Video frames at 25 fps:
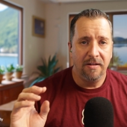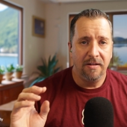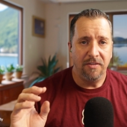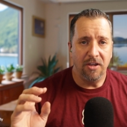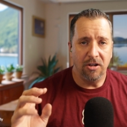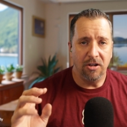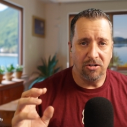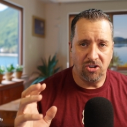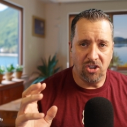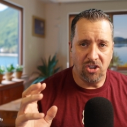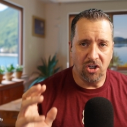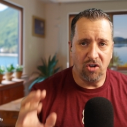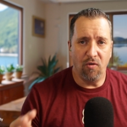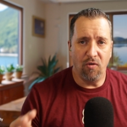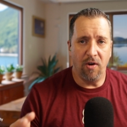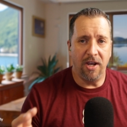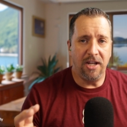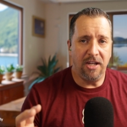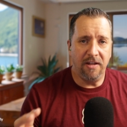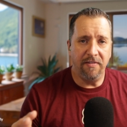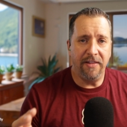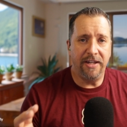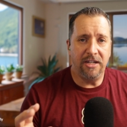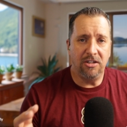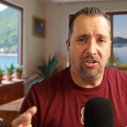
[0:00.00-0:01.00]
There's the
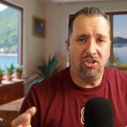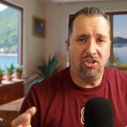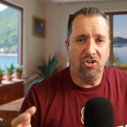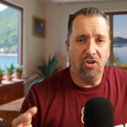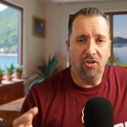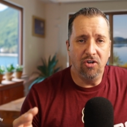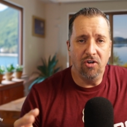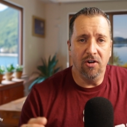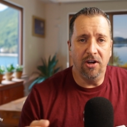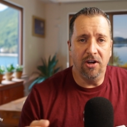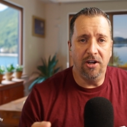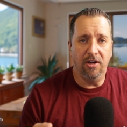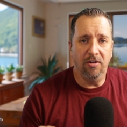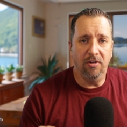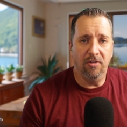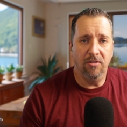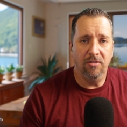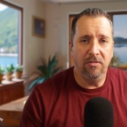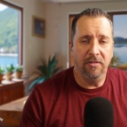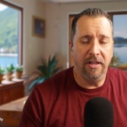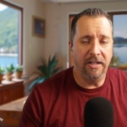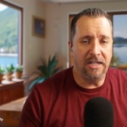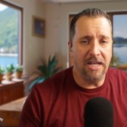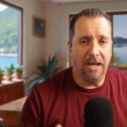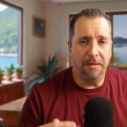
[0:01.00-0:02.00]
granulated sugar
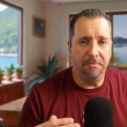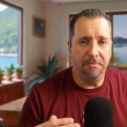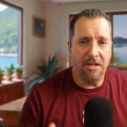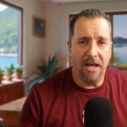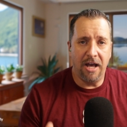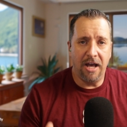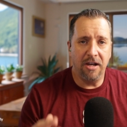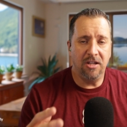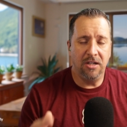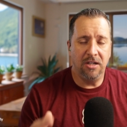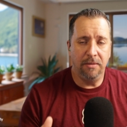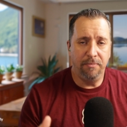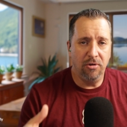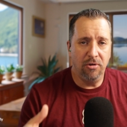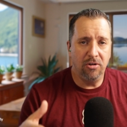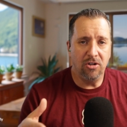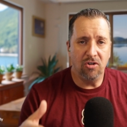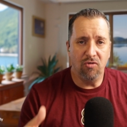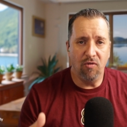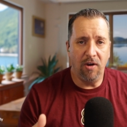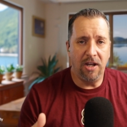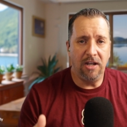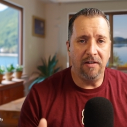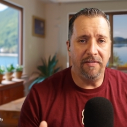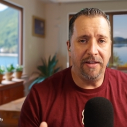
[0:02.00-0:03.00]
hill. Like, I'm not going to put
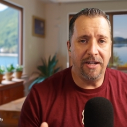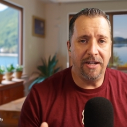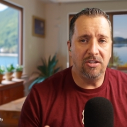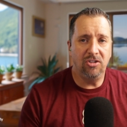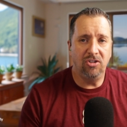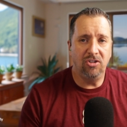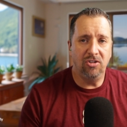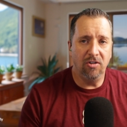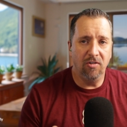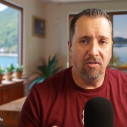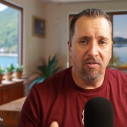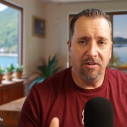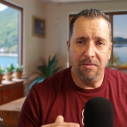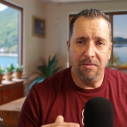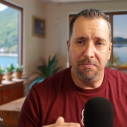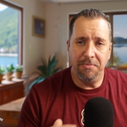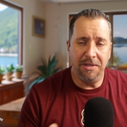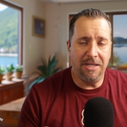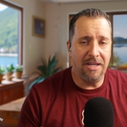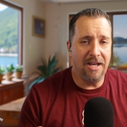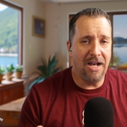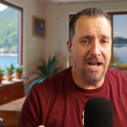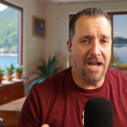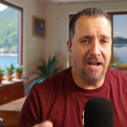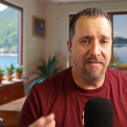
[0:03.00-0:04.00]
granulated sugar in a
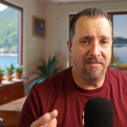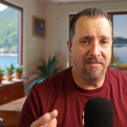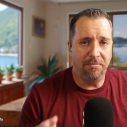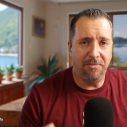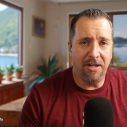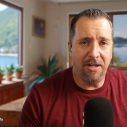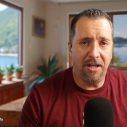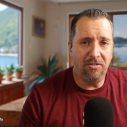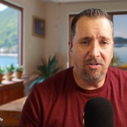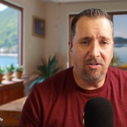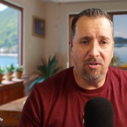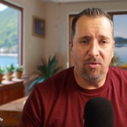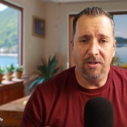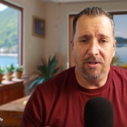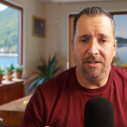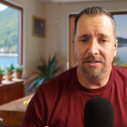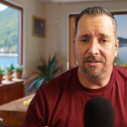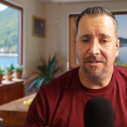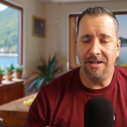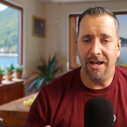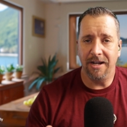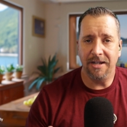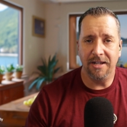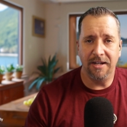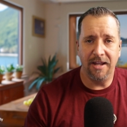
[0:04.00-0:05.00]
beehive. I'm not doing it.
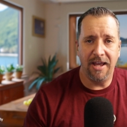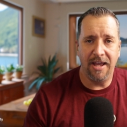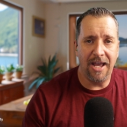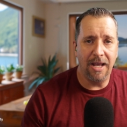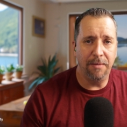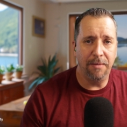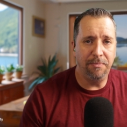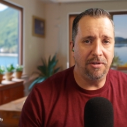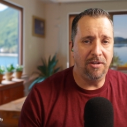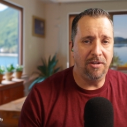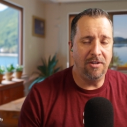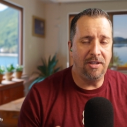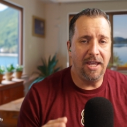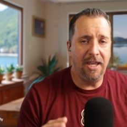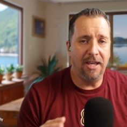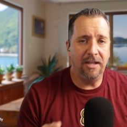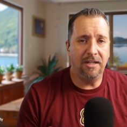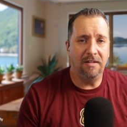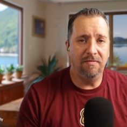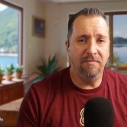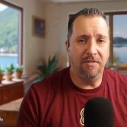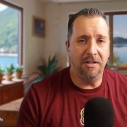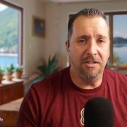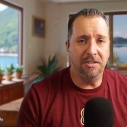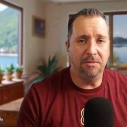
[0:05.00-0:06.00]
It's not going to happen. You can't
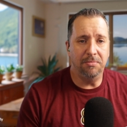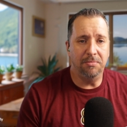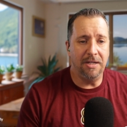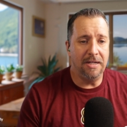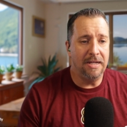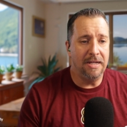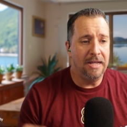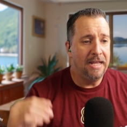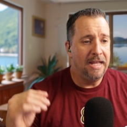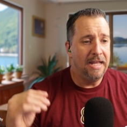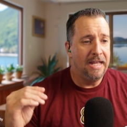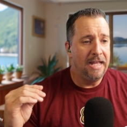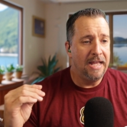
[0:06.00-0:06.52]
convince me.